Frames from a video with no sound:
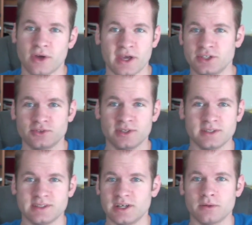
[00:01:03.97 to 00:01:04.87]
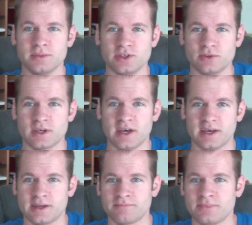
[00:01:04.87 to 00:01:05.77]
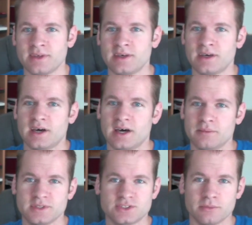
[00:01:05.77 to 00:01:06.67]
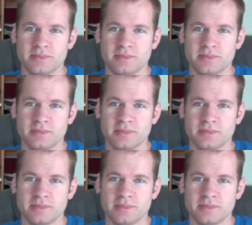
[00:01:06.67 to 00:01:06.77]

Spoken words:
Adrian, DRBUK, Mr.